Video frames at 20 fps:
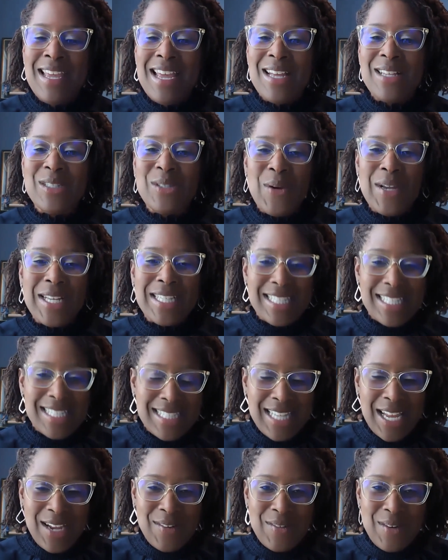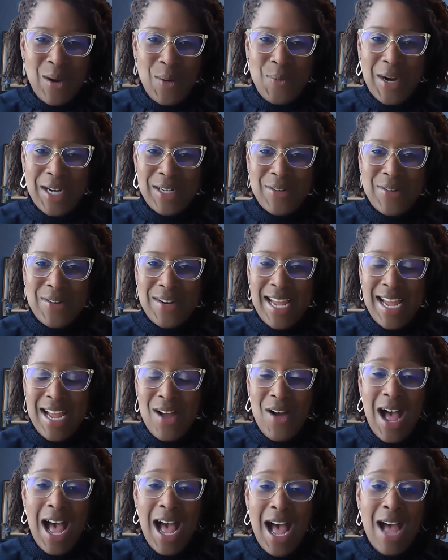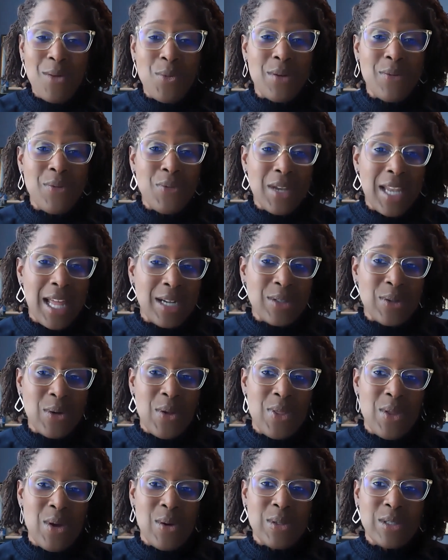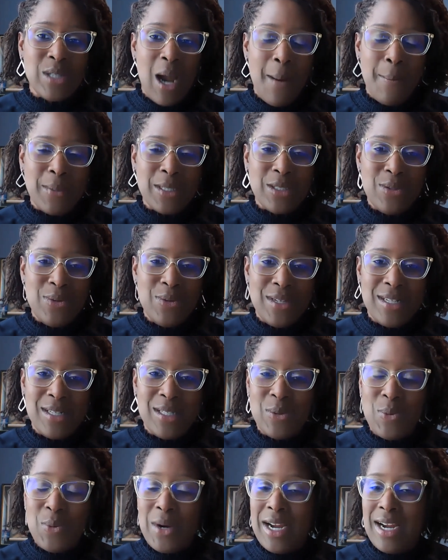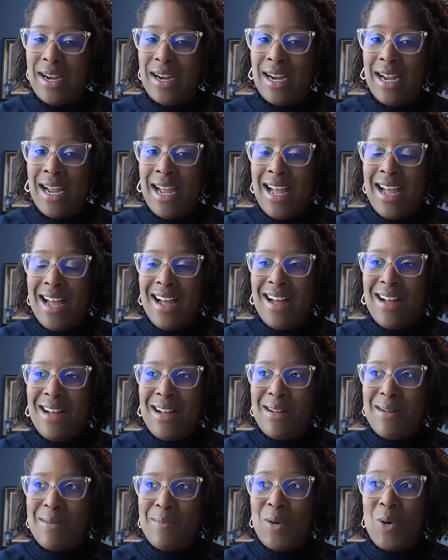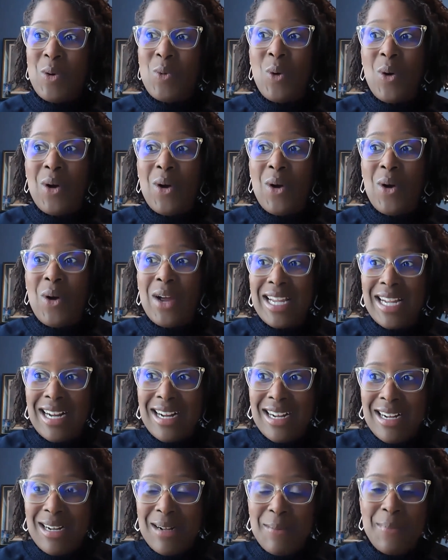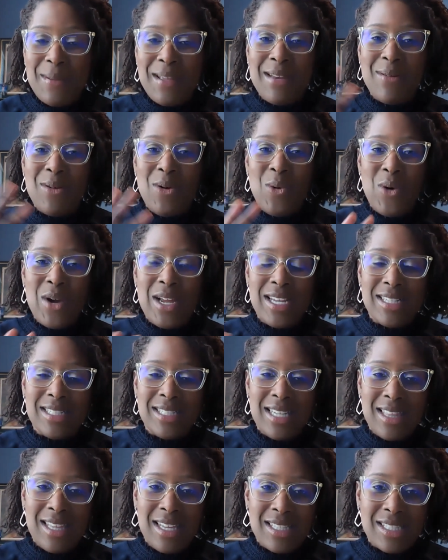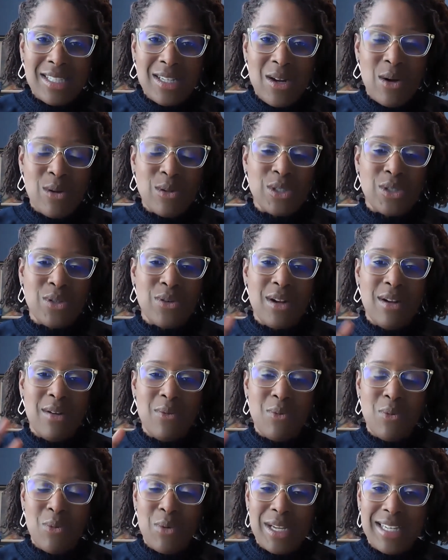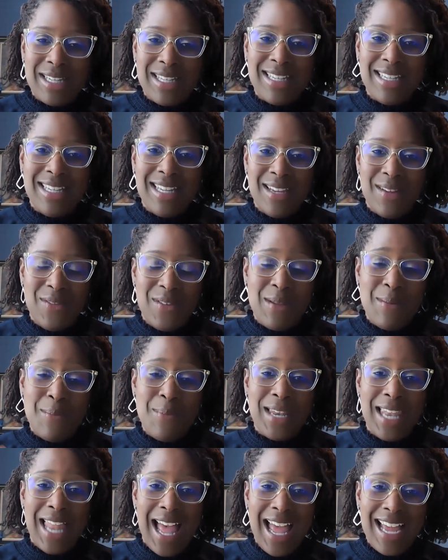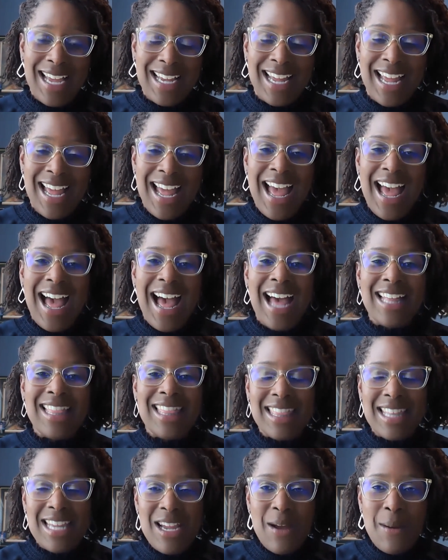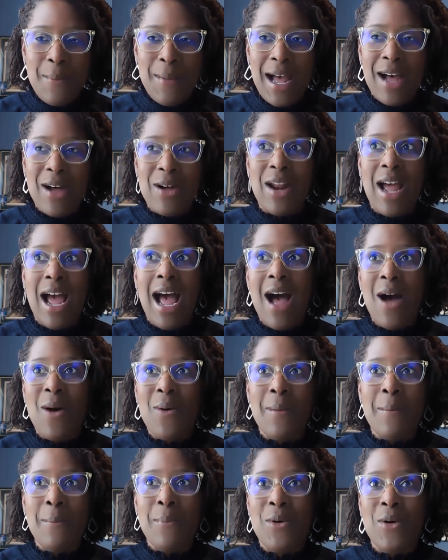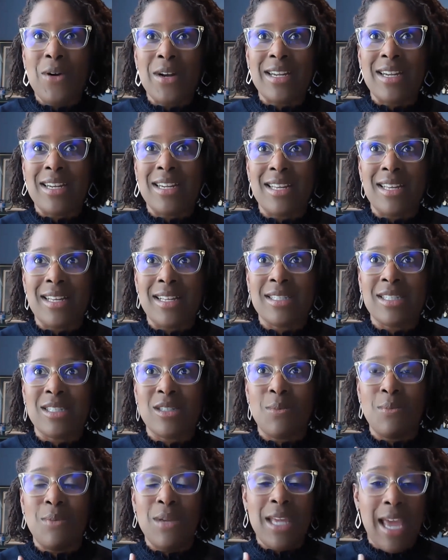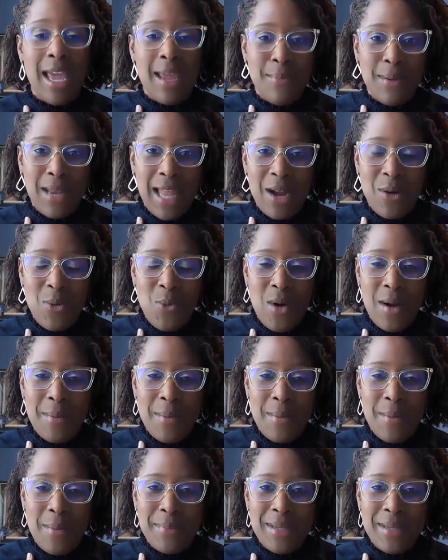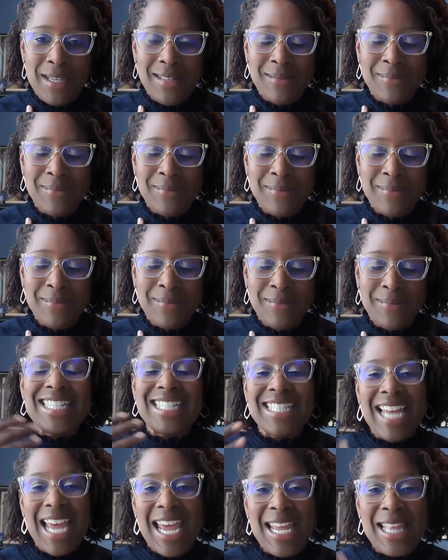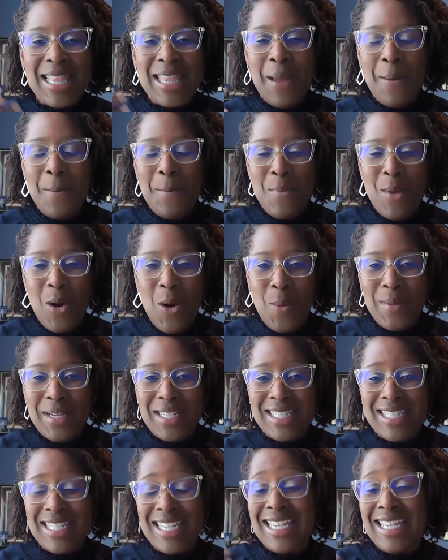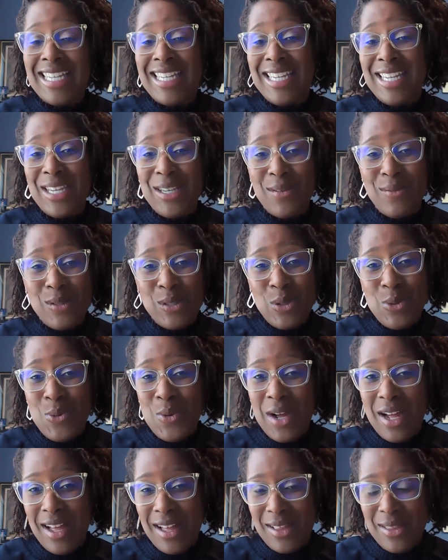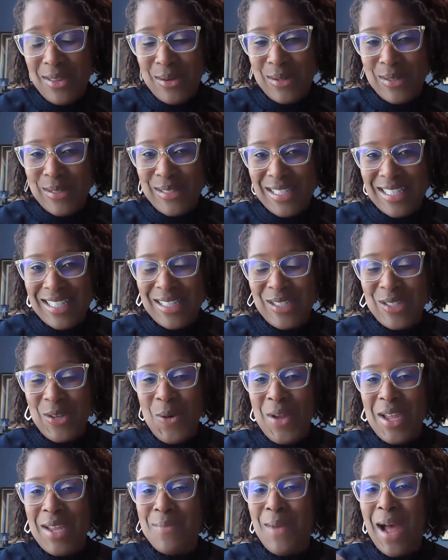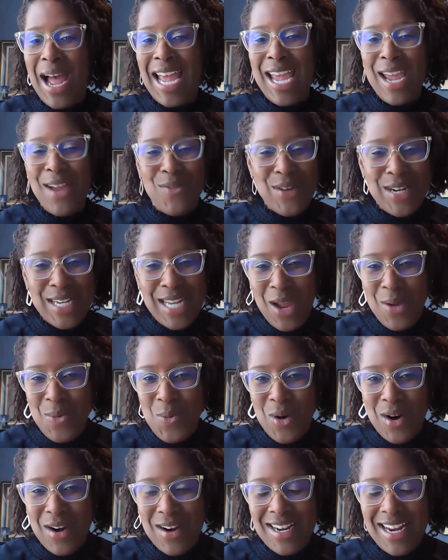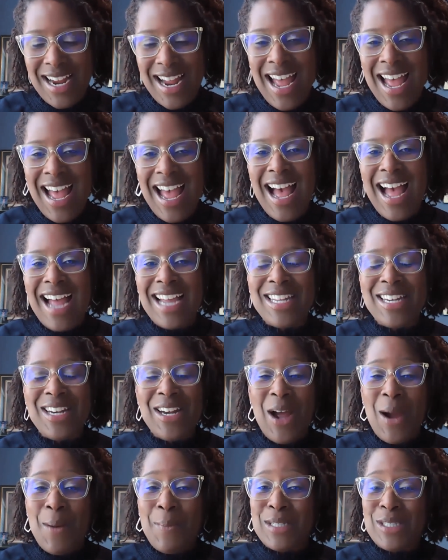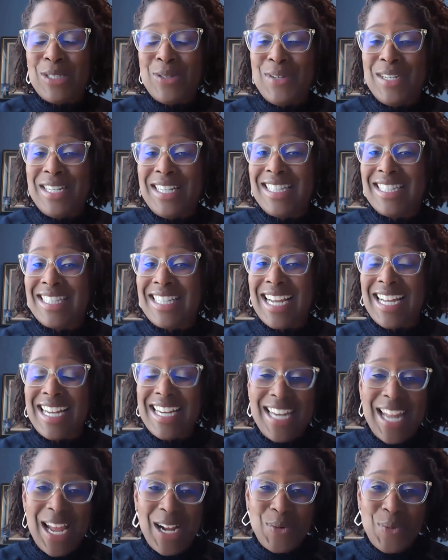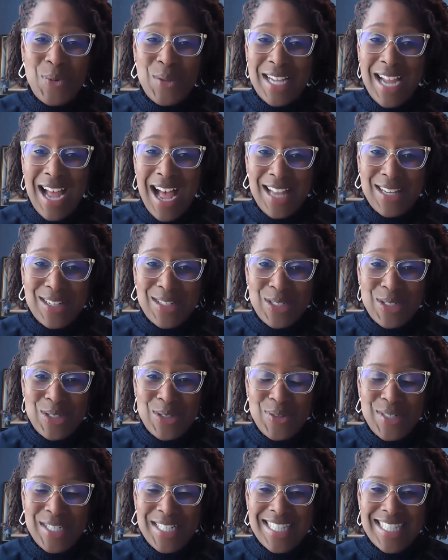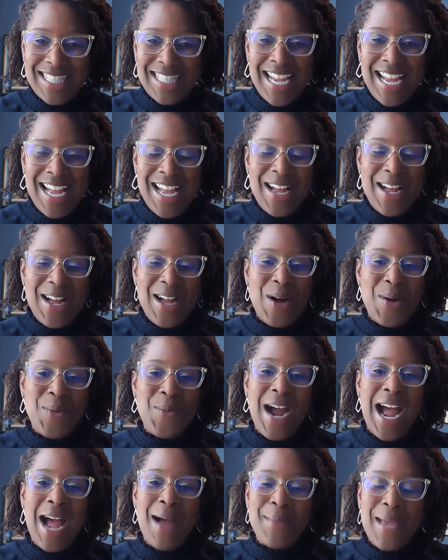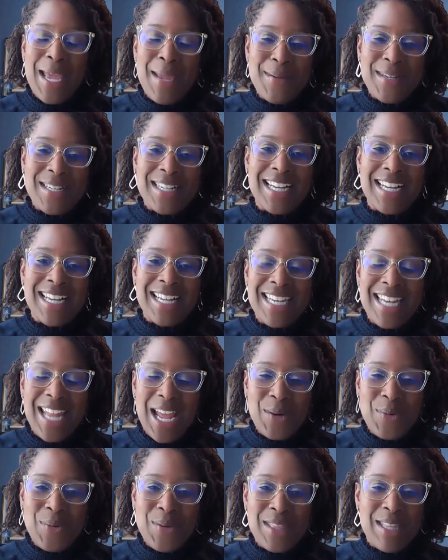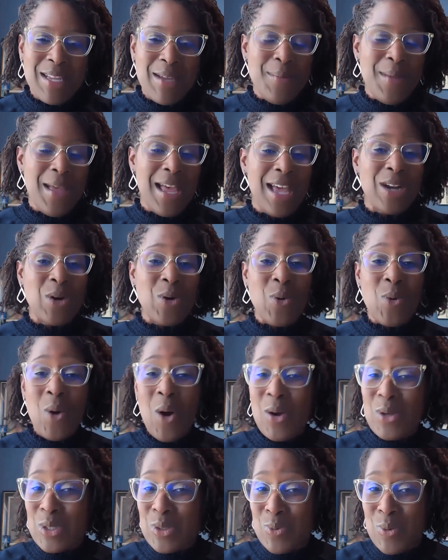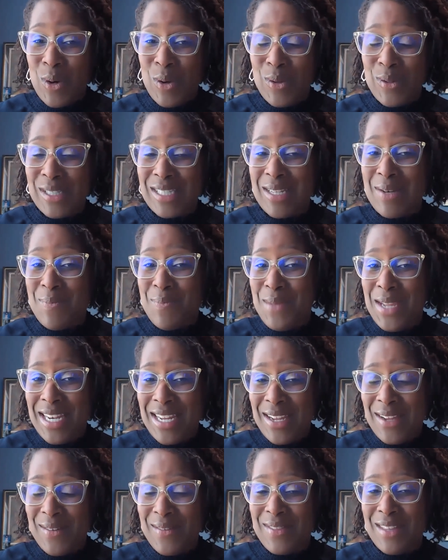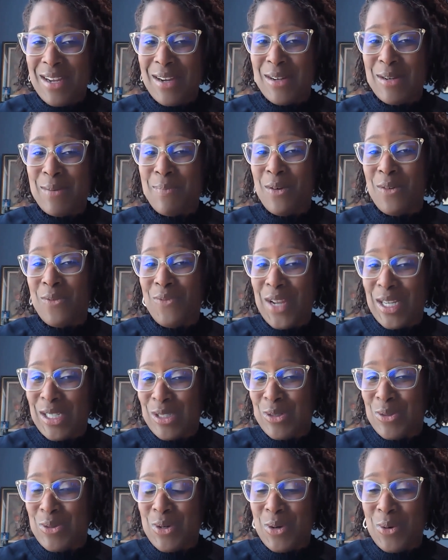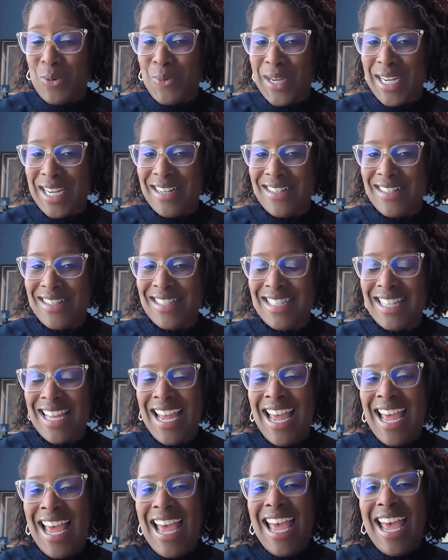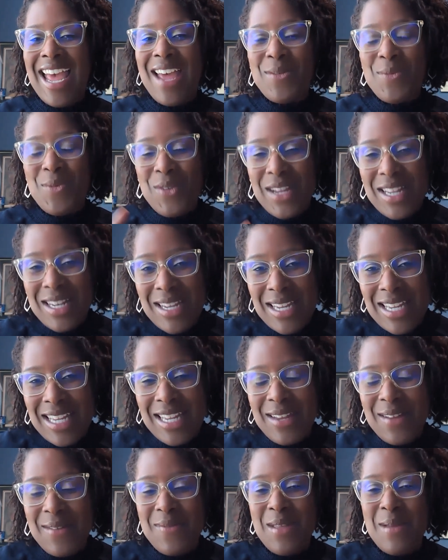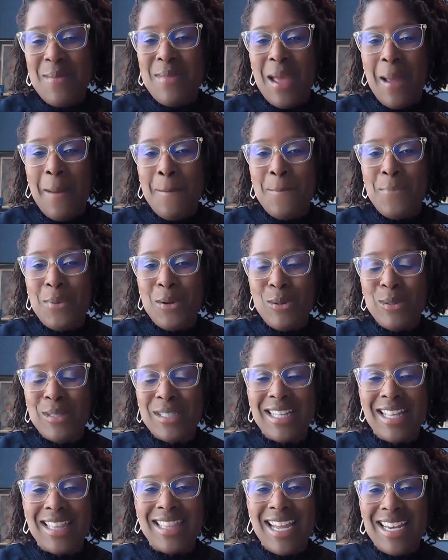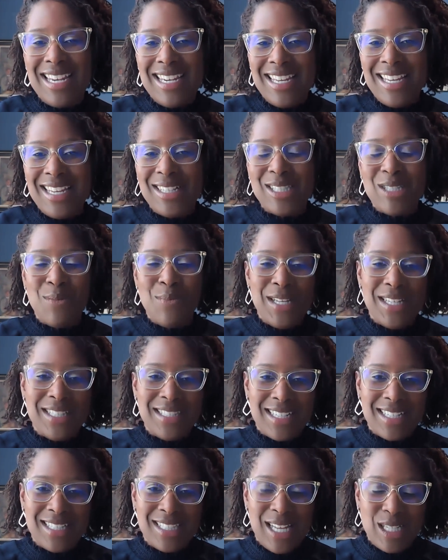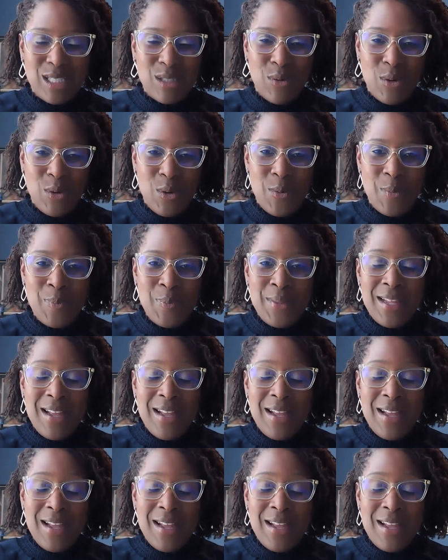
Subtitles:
And so as executive director now, I reflect on those opportunities where growing up and growing into this culture of really giving Black, I think about how important it is to be a Black woman and to take that moment to give to others. And so in my everyday work, I get an opportunity to connect with college students where I'm able to connect with them at a crossroads in many of their professional careers and really give them that boost that they need to be successful